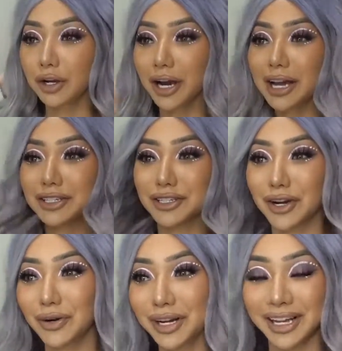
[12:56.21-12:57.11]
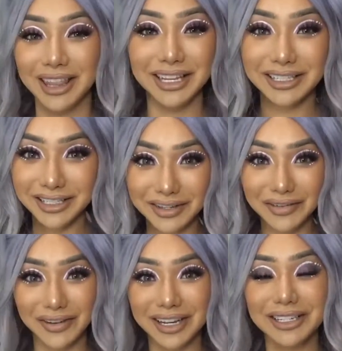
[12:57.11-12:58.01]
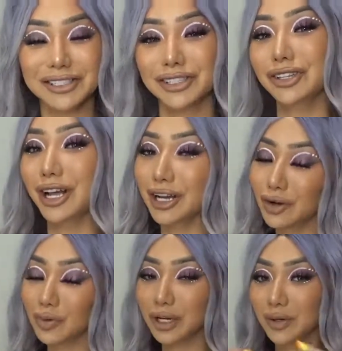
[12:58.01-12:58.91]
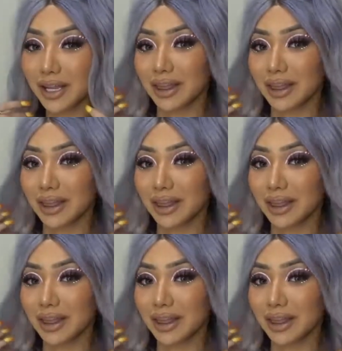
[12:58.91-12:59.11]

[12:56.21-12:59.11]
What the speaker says: right, you guys, so this is the finished look. What do we